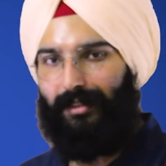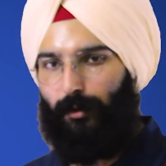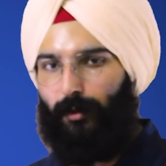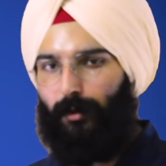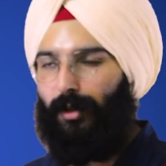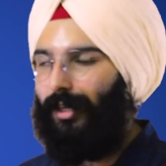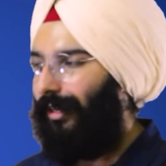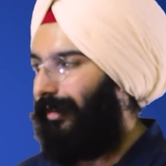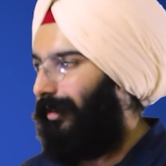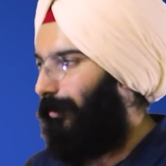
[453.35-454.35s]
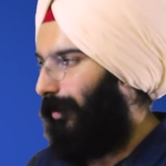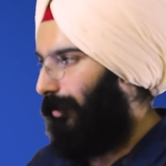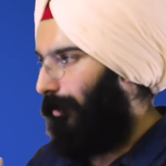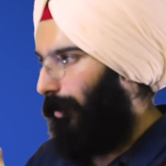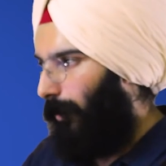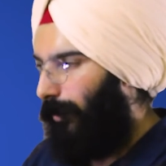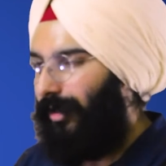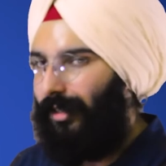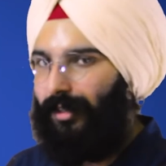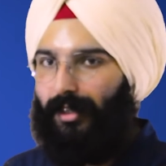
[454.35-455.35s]
do is that we can
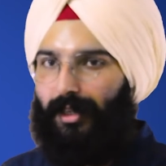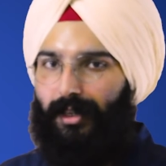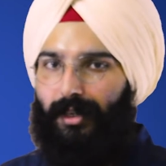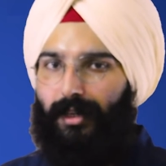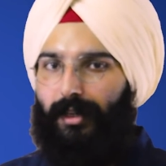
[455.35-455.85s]
obviously see